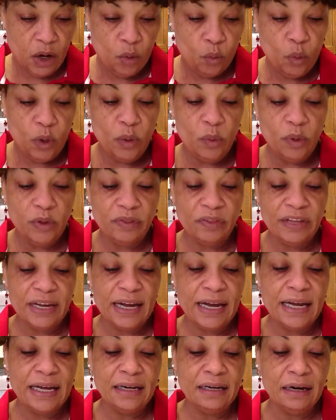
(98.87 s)
We will
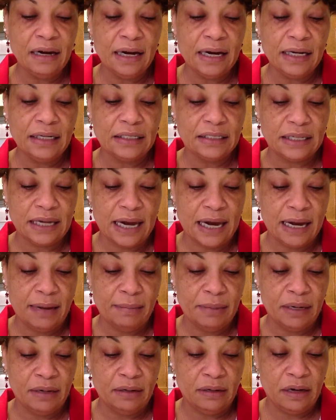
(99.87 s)
then
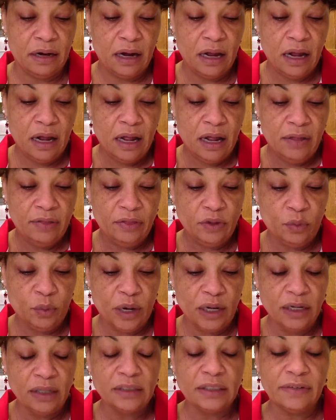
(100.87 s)
examine the
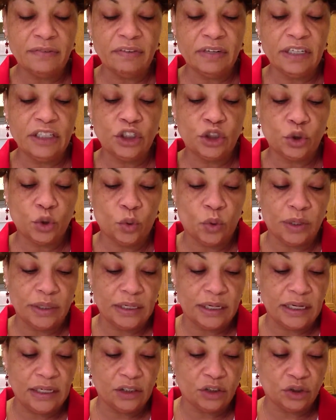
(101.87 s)
relatively
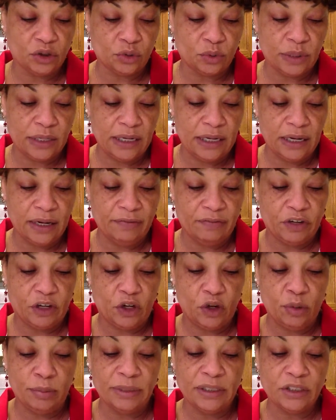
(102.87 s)
short history of
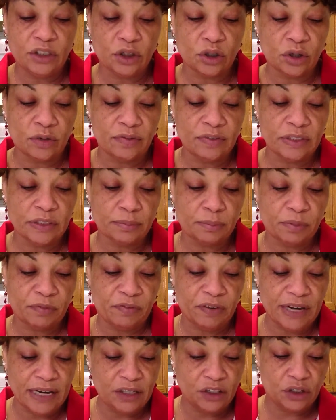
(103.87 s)
human service
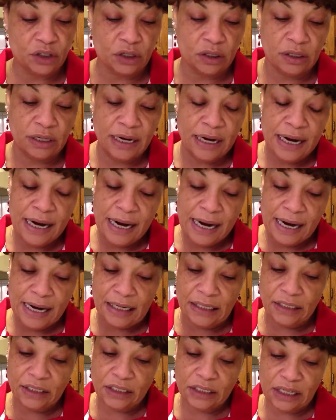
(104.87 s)
profession
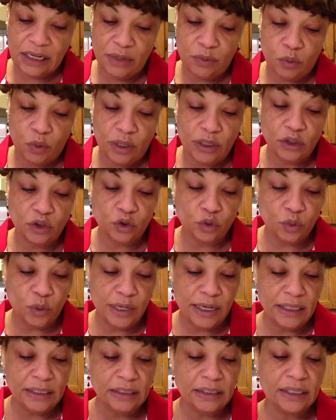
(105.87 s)
and see what
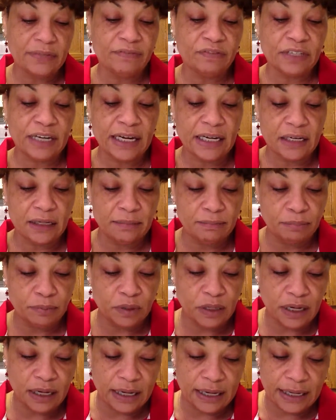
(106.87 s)
trends have taken
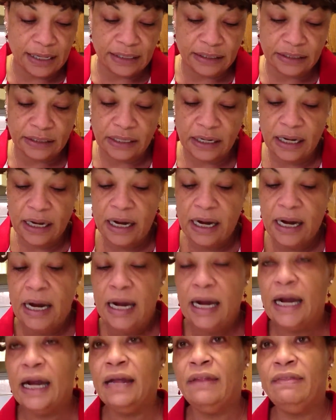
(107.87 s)
place
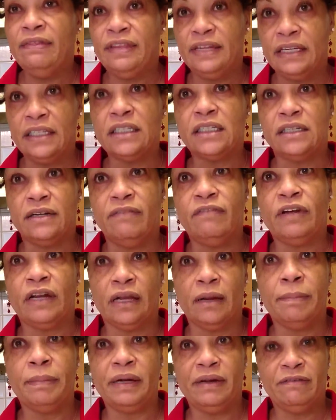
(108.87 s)
in this
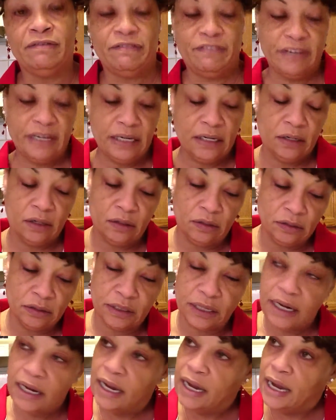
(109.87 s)
developing
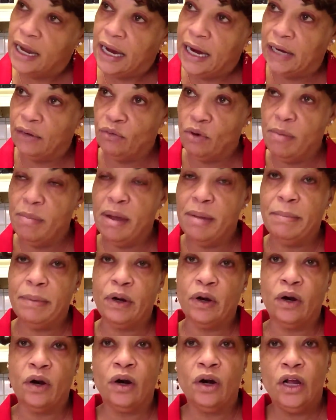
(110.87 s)
field. And
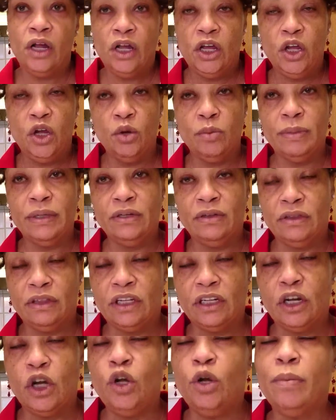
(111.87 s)
remember,
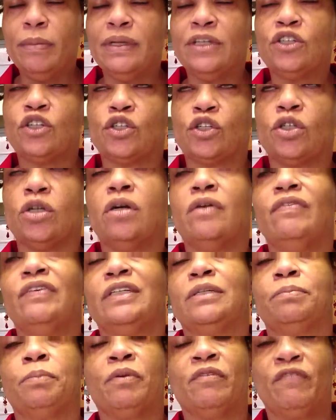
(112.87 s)
the human
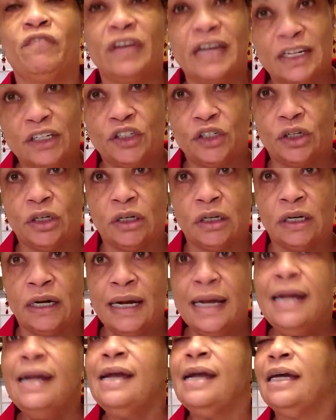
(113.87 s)
service profession
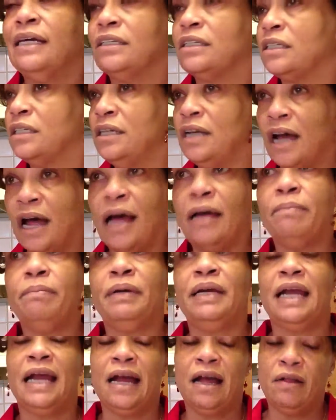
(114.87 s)
has not
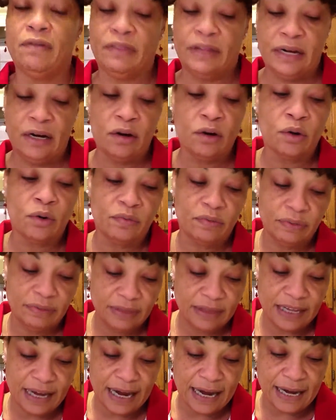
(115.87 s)
been out there
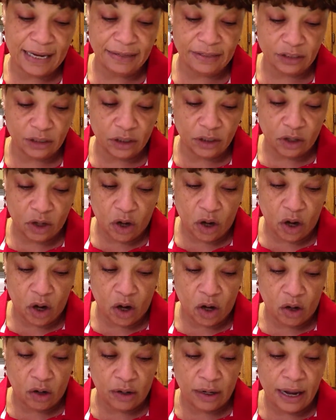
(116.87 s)
that
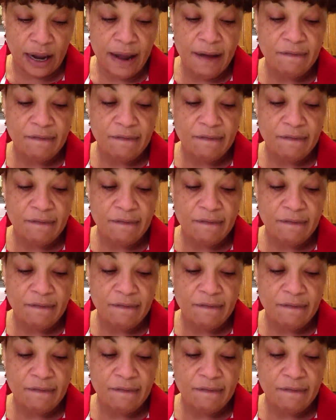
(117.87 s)
long.